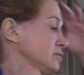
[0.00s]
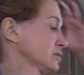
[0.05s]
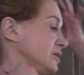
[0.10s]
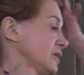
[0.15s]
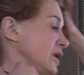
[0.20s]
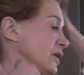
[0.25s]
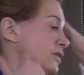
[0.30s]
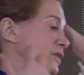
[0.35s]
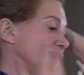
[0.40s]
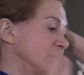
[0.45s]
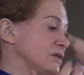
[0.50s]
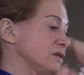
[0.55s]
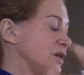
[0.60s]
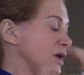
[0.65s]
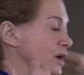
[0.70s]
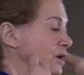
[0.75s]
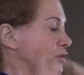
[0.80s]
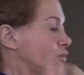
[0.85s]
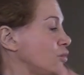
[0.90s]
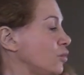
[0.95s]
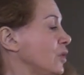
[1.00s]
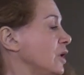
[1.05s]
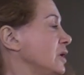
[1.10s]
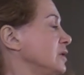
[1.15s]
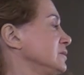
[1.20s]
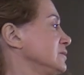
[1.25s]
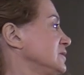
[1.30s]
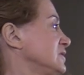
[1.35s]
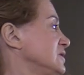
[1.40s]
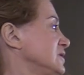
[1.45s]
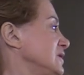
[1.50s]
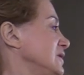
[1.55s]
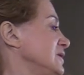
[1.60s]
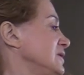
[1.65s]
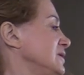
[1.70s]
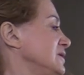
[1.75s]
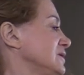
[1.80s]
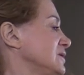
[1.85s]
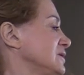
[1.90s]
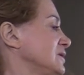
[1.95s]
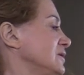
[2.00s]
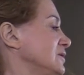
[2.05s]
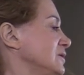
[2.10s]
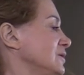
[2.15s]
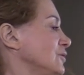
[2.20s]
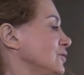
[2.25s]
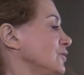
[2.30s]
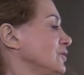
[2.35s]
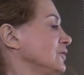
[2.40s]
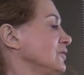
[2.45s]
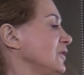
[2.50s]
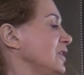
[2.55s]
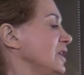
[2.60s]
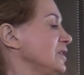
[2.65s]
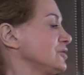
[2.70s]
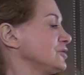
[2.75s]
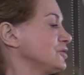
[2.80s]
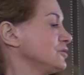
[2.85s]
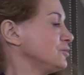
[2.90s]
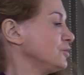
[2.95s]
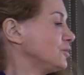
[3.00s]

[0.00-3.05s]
nothing like one sees in the old-fashioned